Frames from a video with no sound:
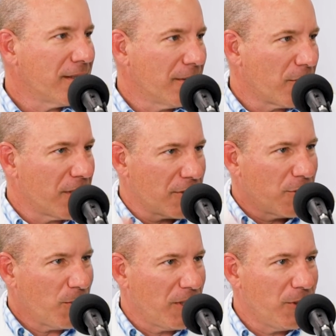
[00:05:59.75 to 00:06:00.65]
across our
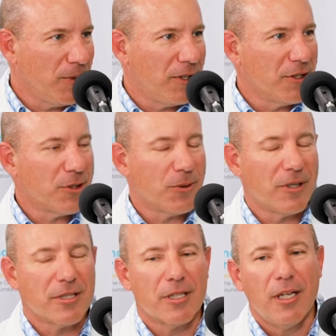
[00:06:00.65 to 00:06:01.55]
2,200
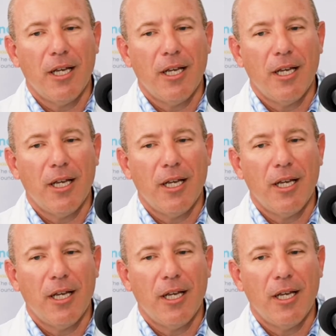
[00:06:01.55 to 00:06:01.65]
stores.